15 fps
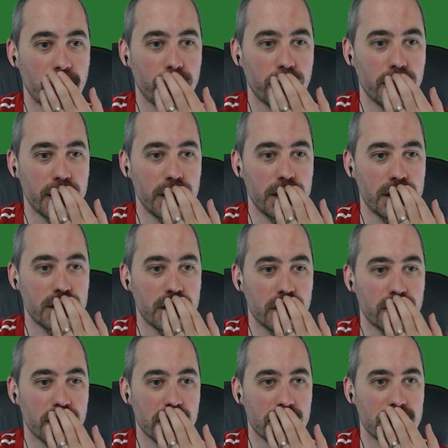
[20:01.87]
Please
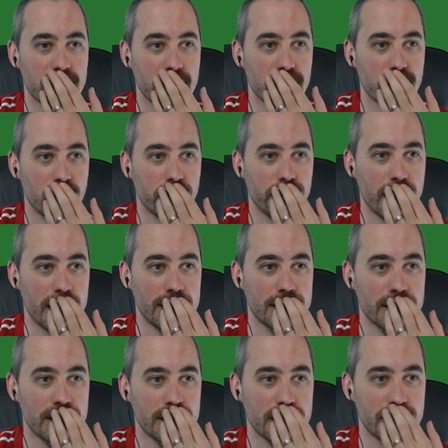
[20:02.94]
don't get sent off,
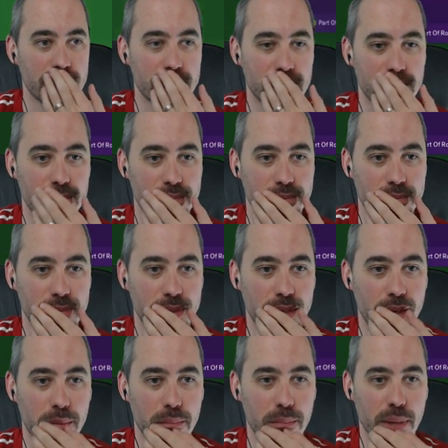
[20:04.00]
lads.
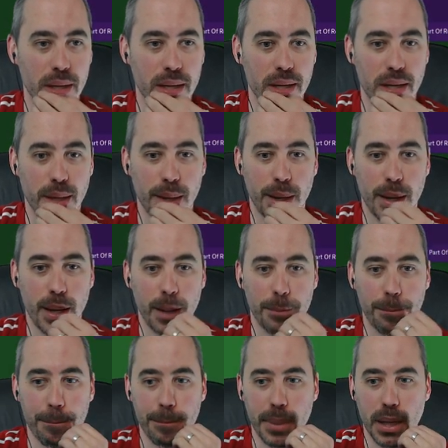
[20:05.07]
Yep, yep,
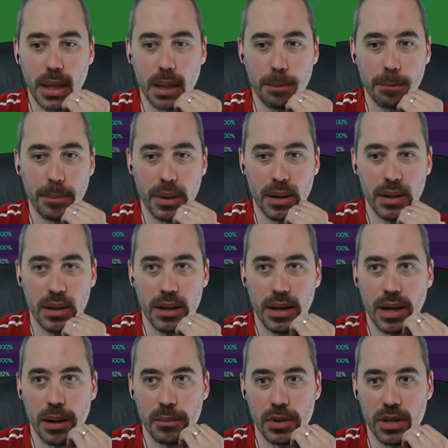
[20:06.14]
yep.
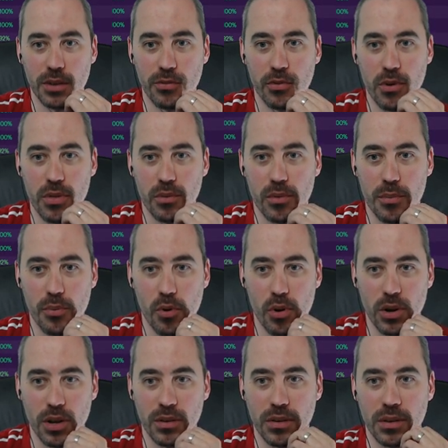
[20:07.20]
I'm looking for the
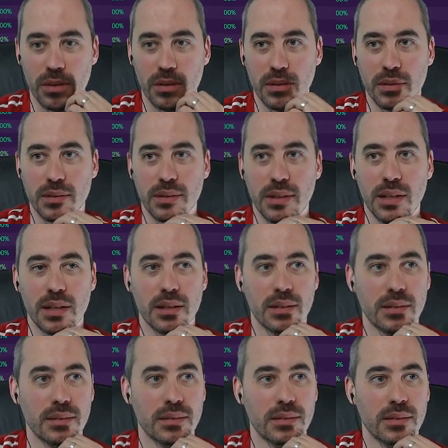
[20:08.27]
report on
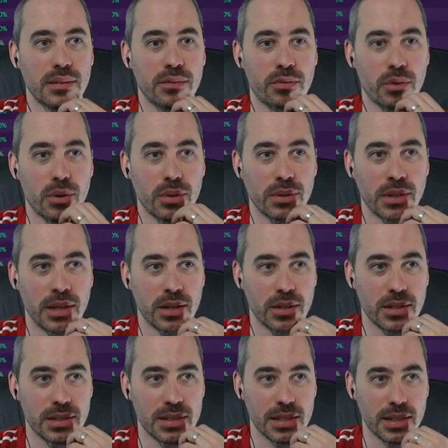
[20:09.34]
Veron here
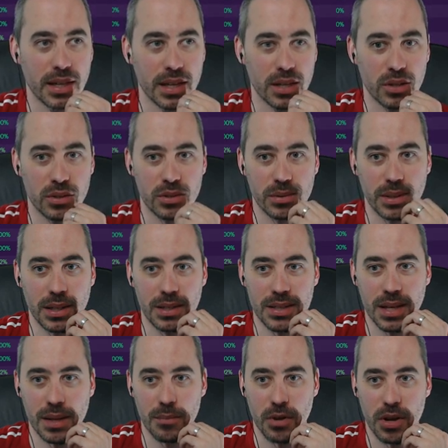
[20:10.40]
to see, like, do we need to
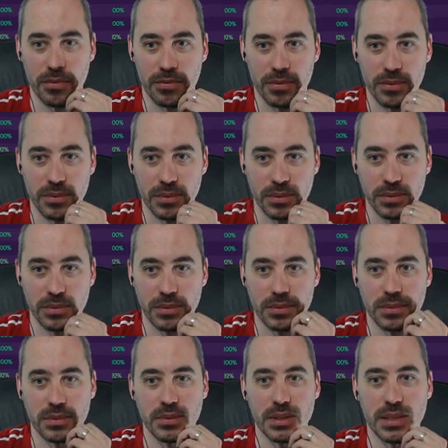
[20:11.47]
take him off?
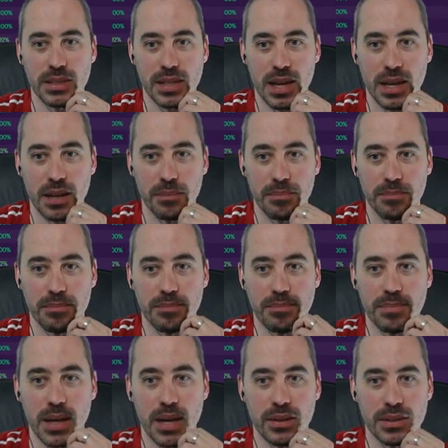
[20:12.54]
Ooh, he's kind of
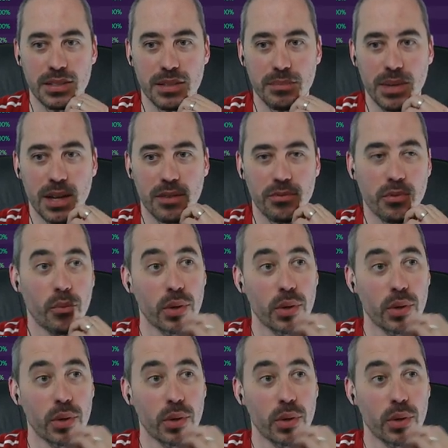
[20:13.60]
balancing back and forth.